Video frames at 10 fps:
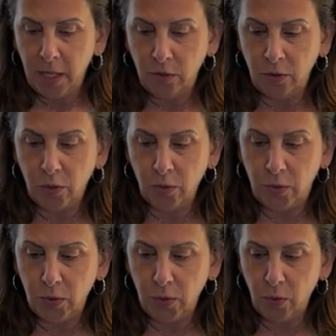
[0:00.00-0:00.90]
You
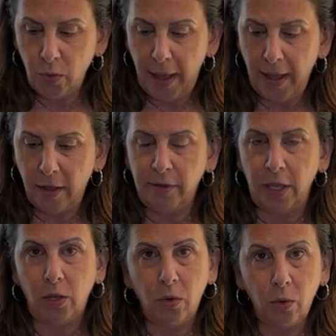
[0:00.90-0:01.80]
do have
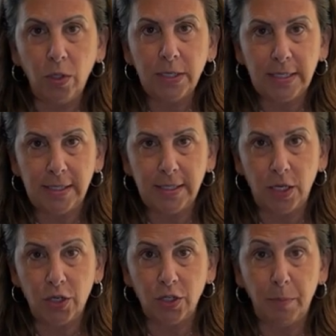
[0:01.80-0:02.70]
a cooling
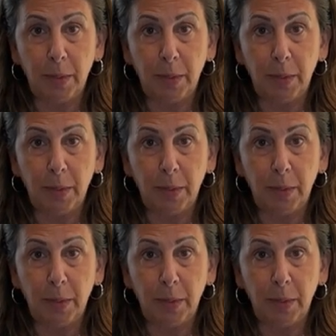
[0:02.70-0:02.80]
sensation,